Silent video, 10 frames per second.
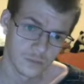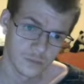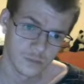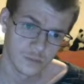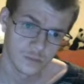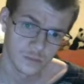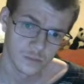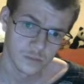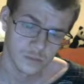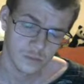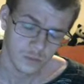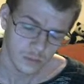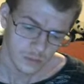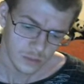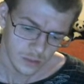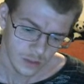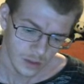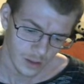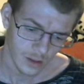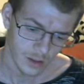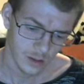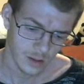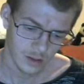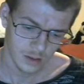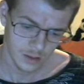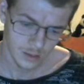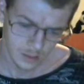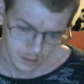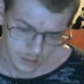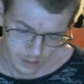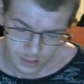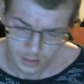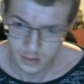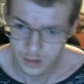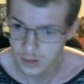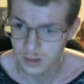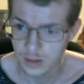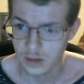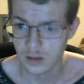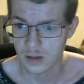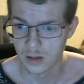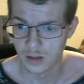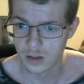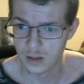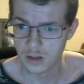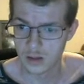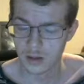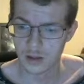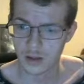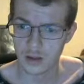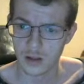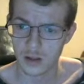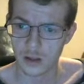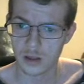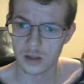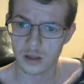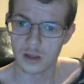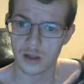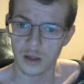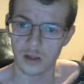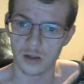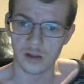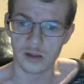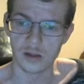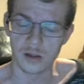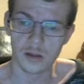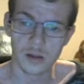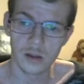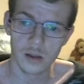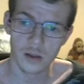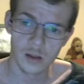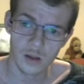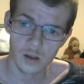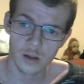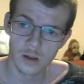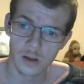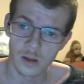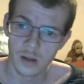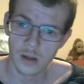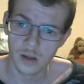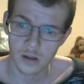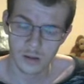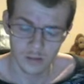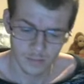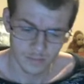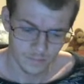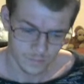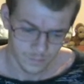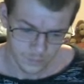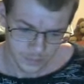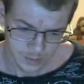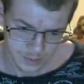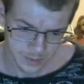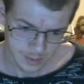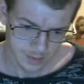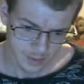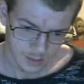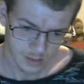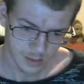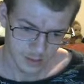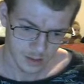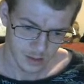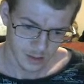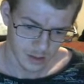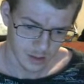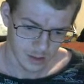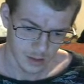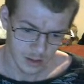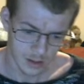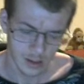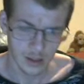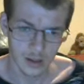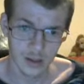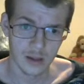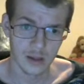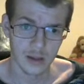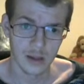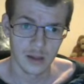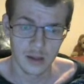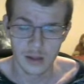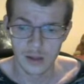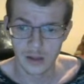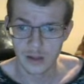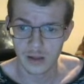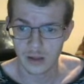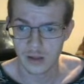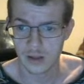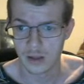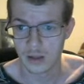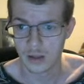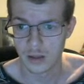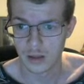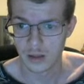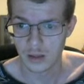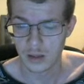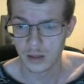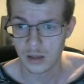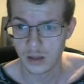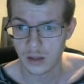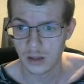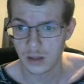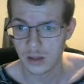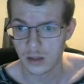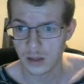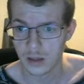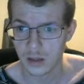and a penalty is meant to give the advantage to the scorer. So, whilst it's human nature, I think it's one of the rules I do actually agree with. For once.